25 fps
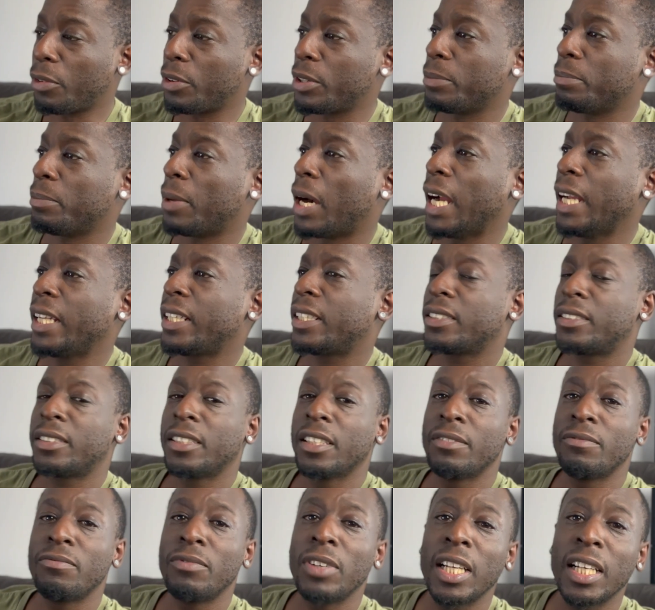Mike,
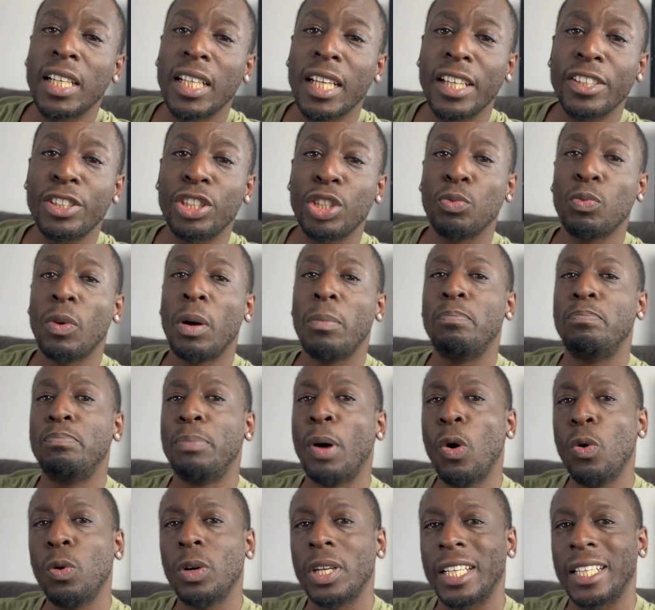didn't realise you were
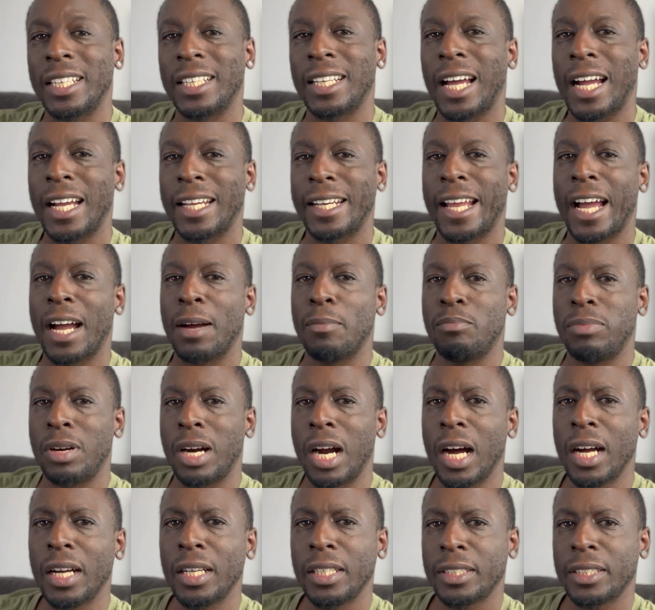balling like that, bruh.